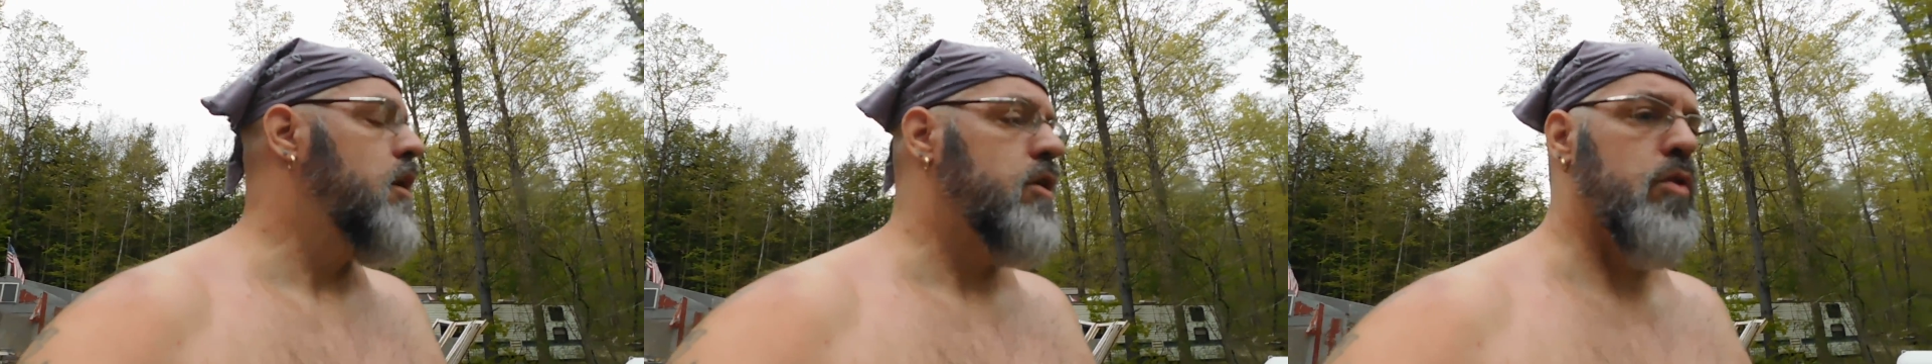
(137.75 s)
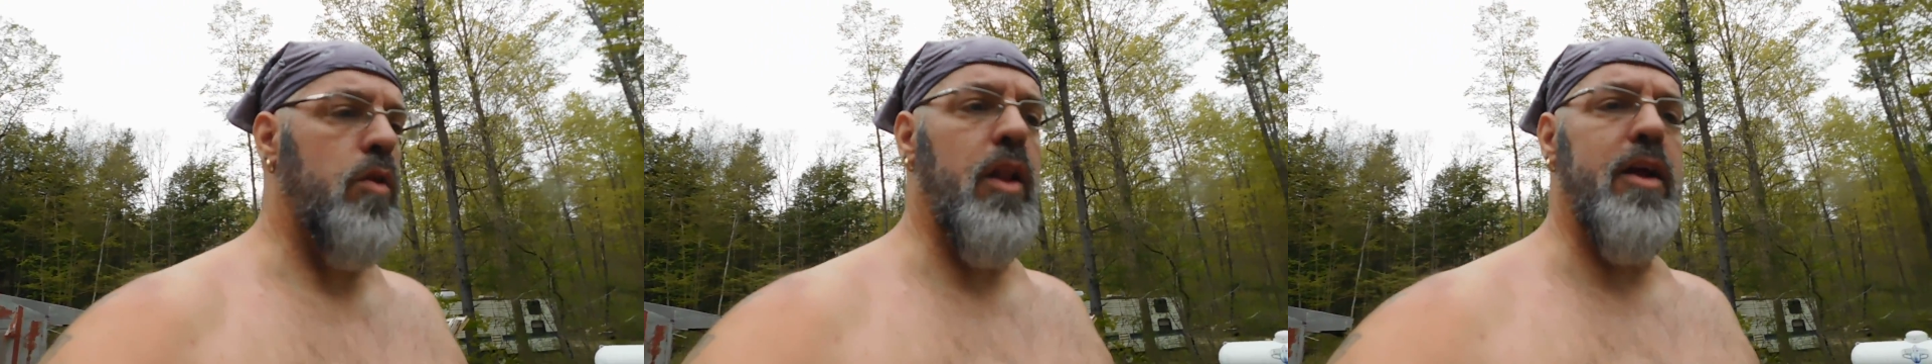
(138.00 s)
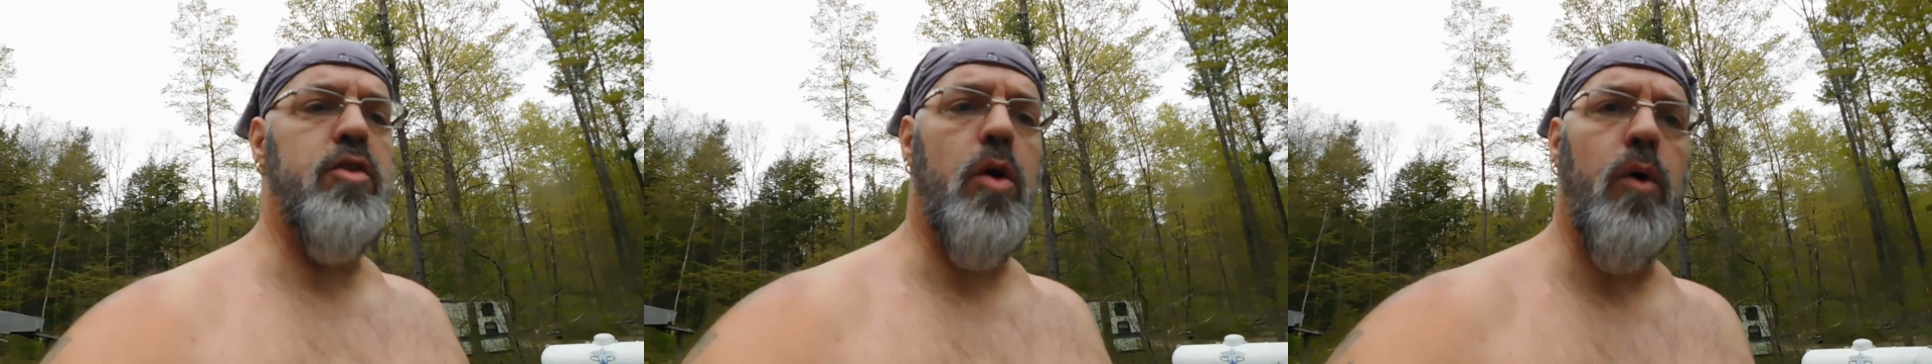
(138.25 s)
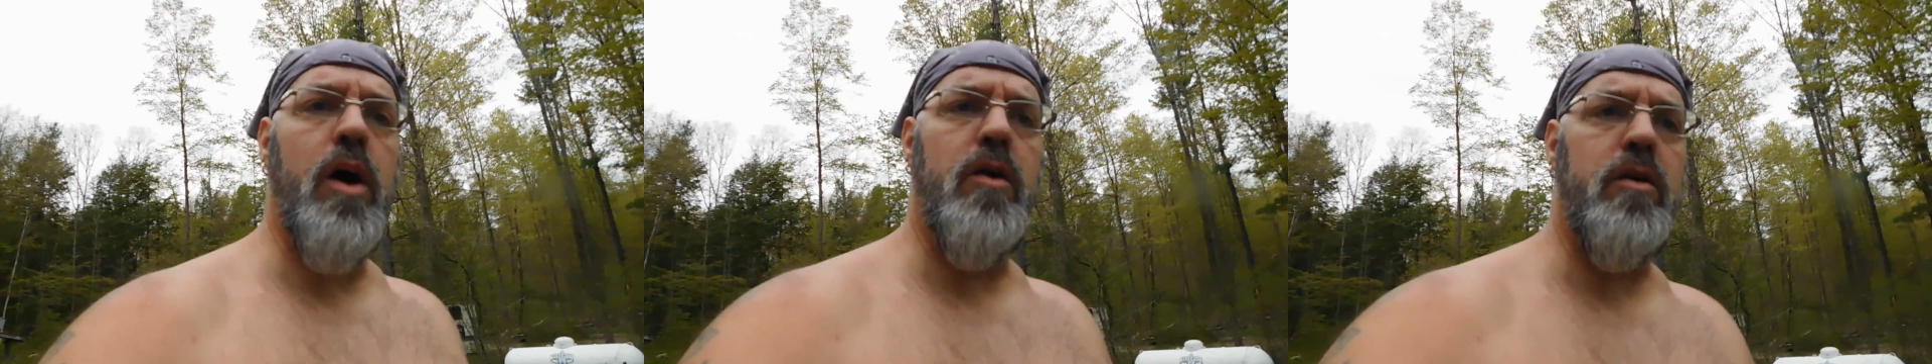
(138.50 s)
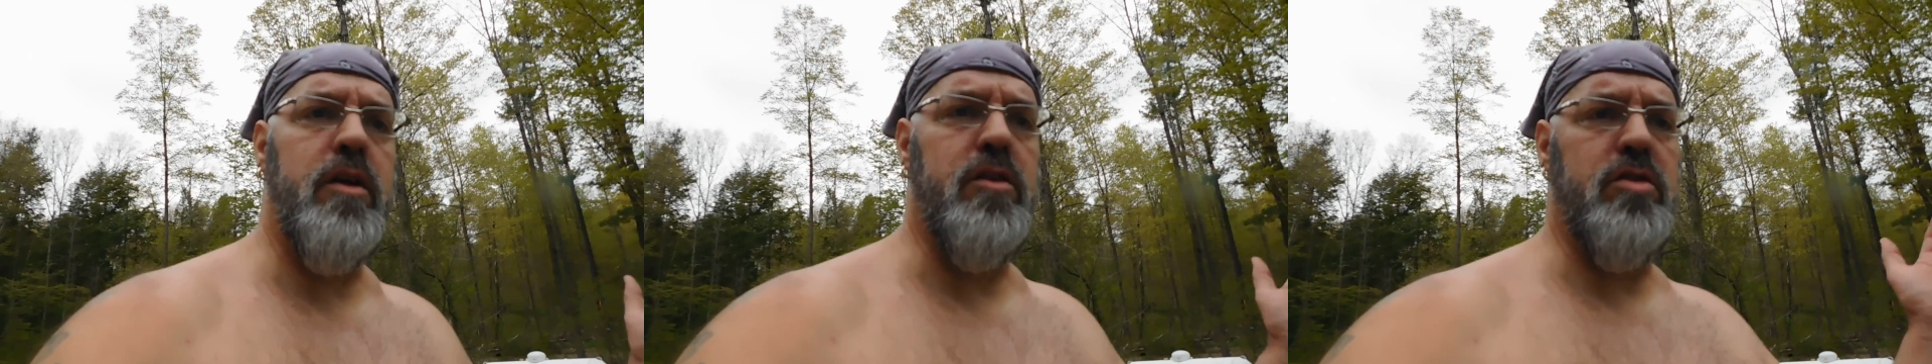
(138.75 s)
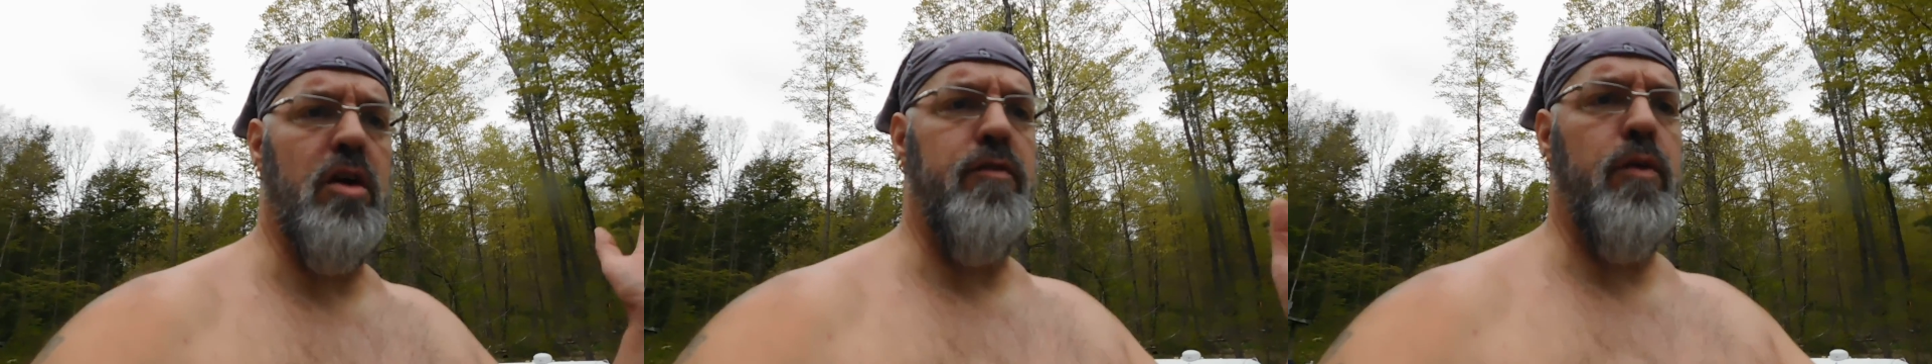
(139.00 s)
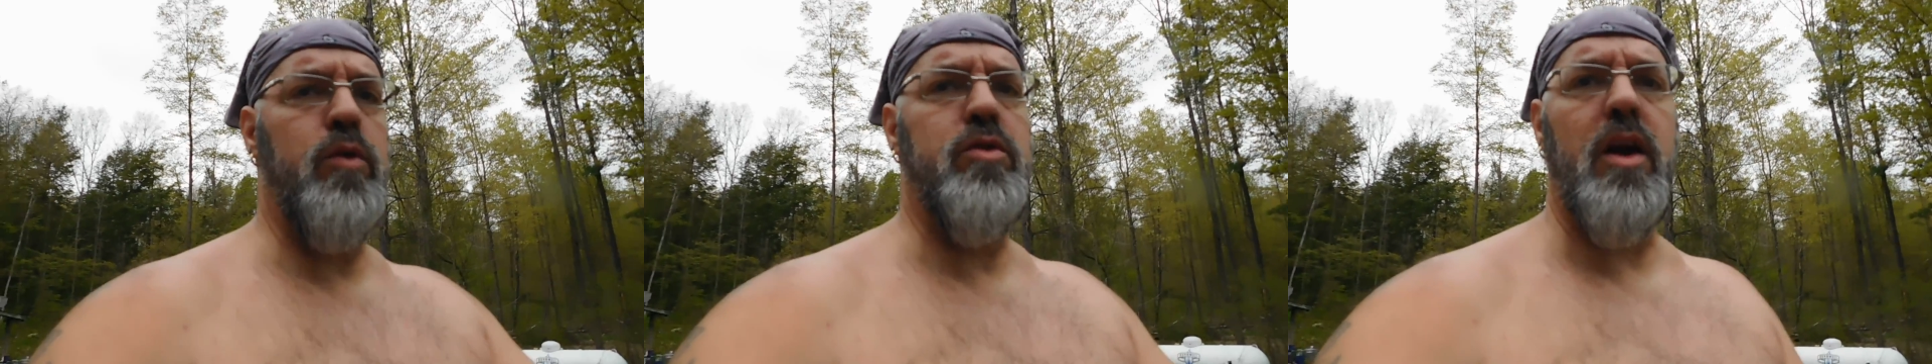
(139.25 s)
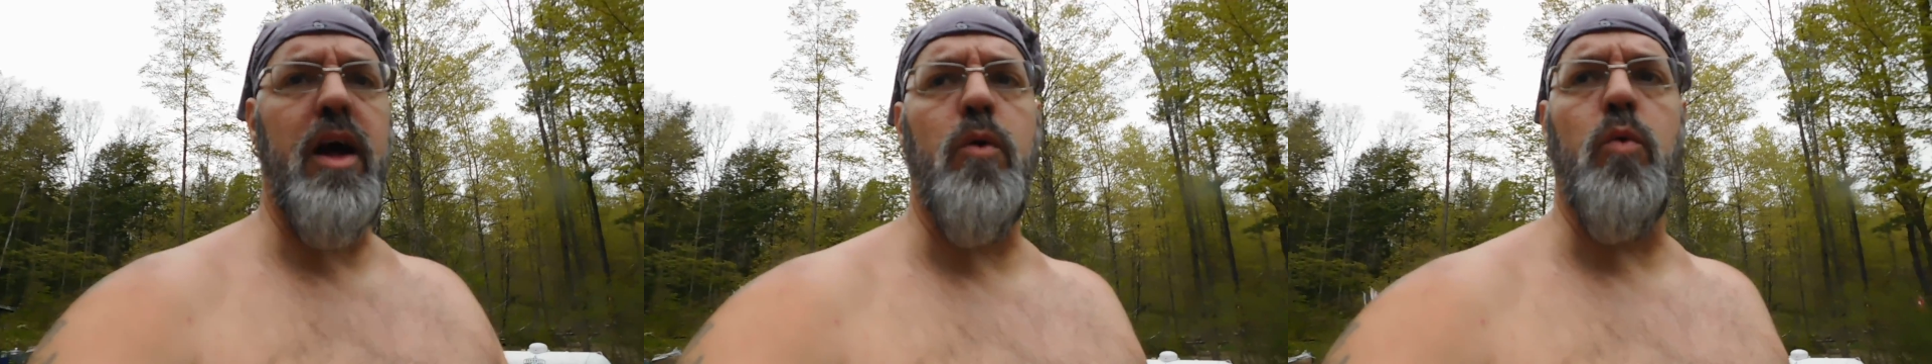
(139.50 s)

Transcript: so the lights go out your cell phones are not